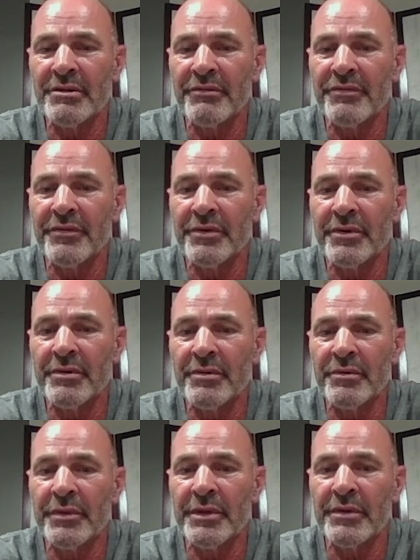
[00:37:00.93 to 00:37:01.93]
forth.
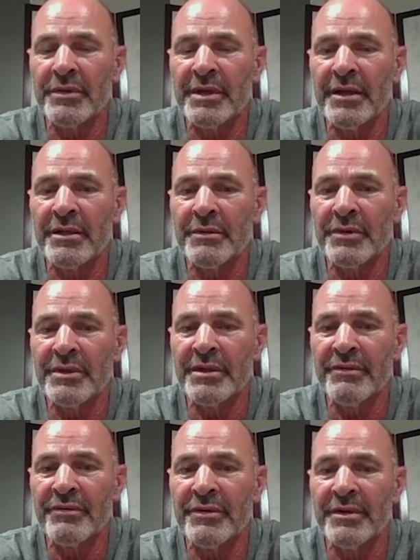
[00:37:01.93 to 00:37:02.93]
We don't care that we're
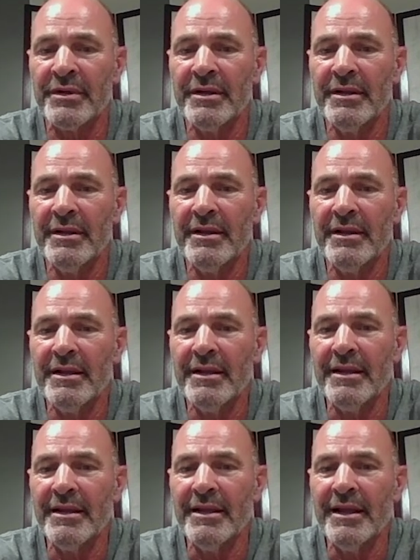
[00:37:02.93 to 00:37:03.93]
different.
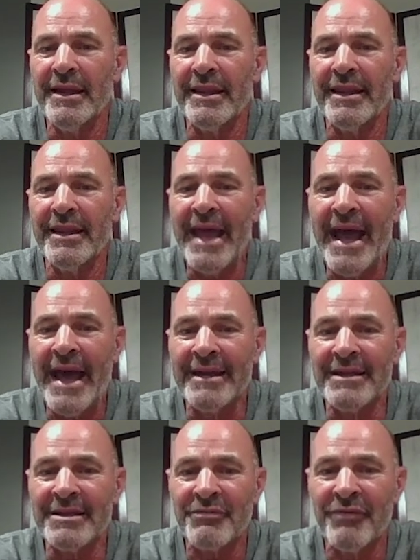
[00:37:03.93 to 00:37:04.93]
And that
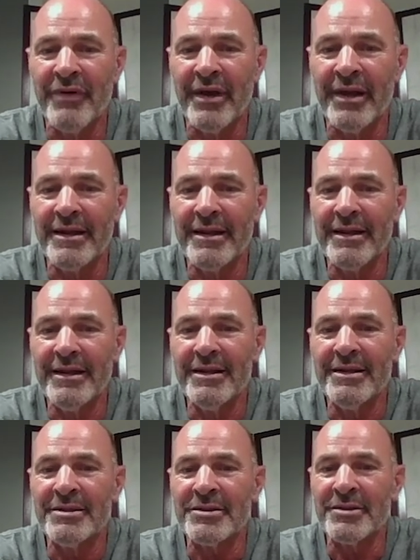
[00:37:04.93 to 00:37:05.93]
is fun.
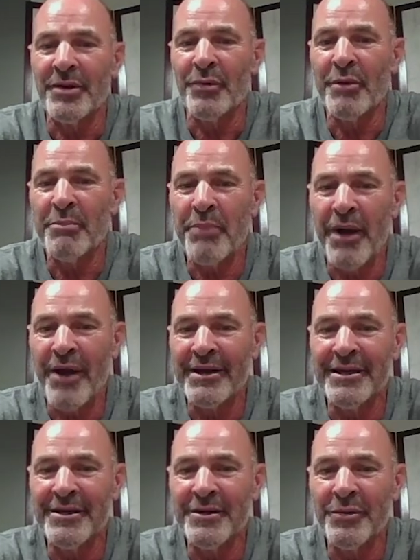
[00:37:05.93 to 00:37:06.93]
So what party
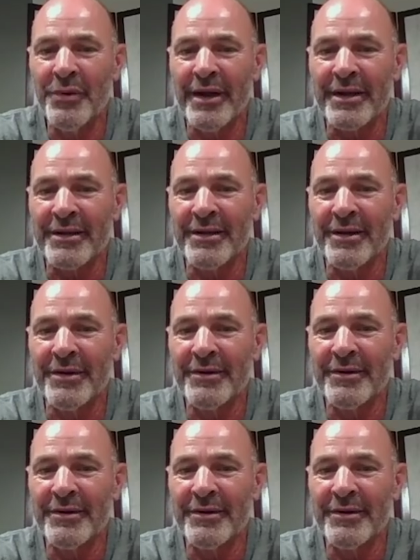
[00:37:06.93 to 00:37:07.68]
do you want to go to?